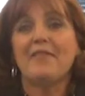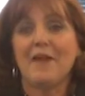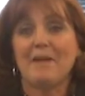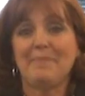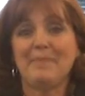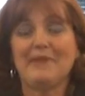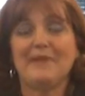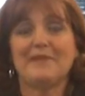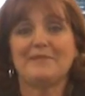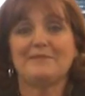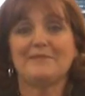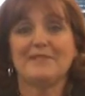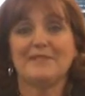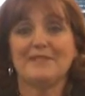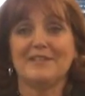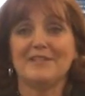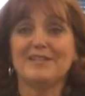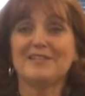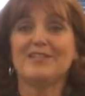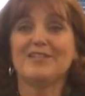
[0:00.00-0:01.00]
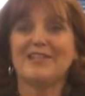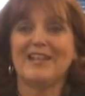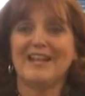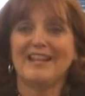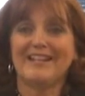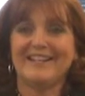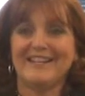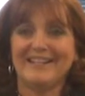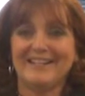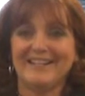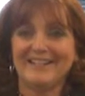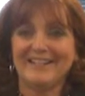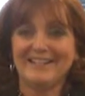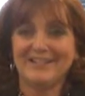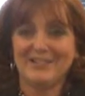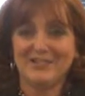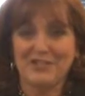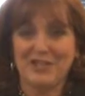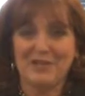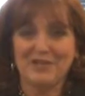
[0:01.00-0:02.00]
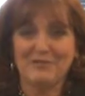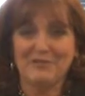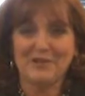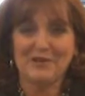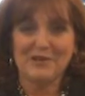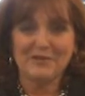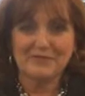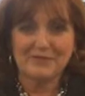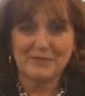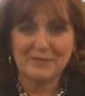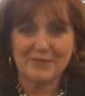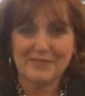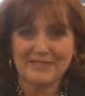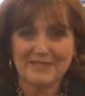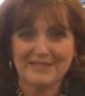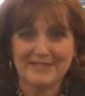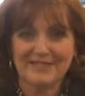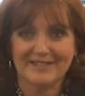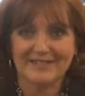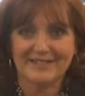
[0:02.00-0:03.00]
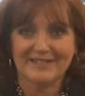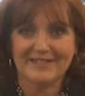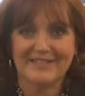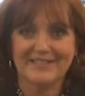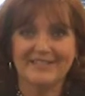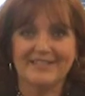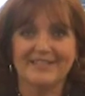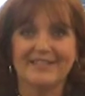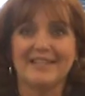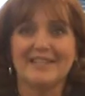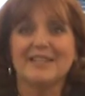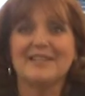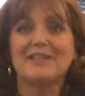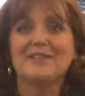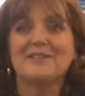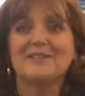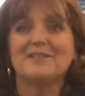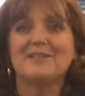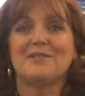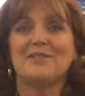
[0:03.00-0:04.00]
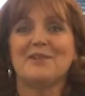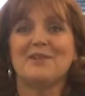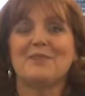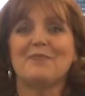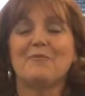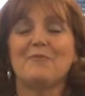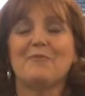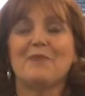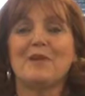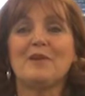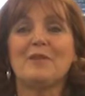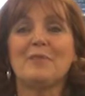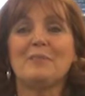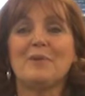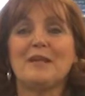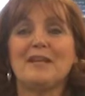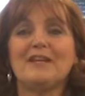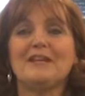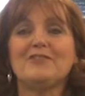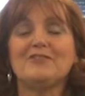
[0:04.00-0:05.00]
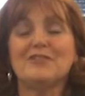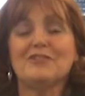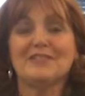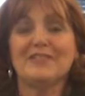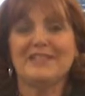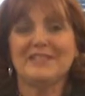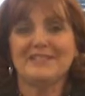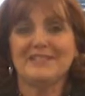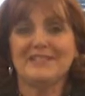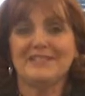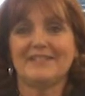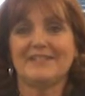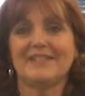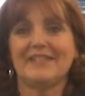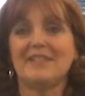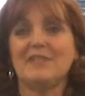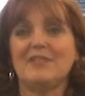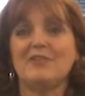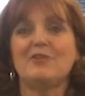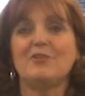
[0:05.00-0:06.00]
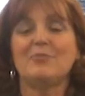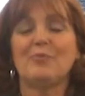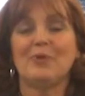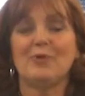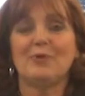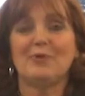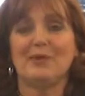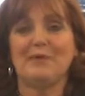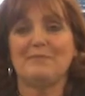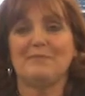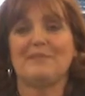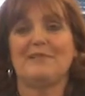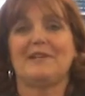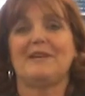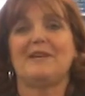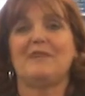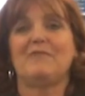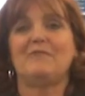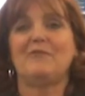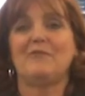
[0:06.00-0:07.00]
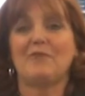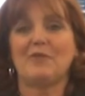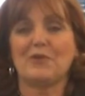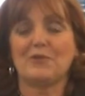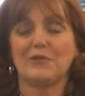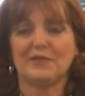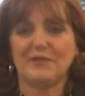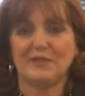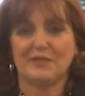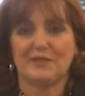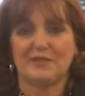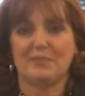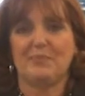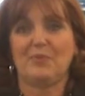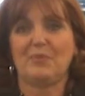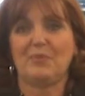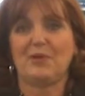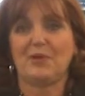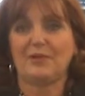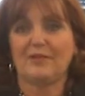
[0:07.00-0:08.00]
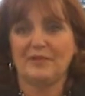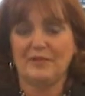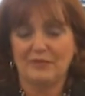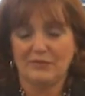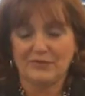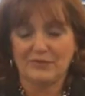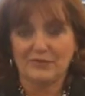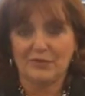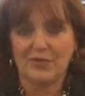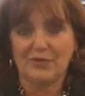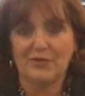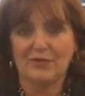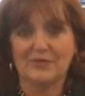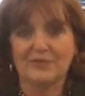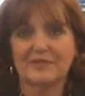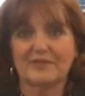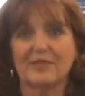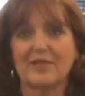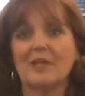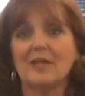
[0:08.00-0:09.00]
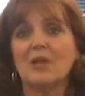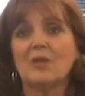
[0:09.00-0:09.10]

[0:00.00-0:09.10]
That becomes initiated in January of 2016. So it'll be interesting to see the new programs that come forth to support those goals.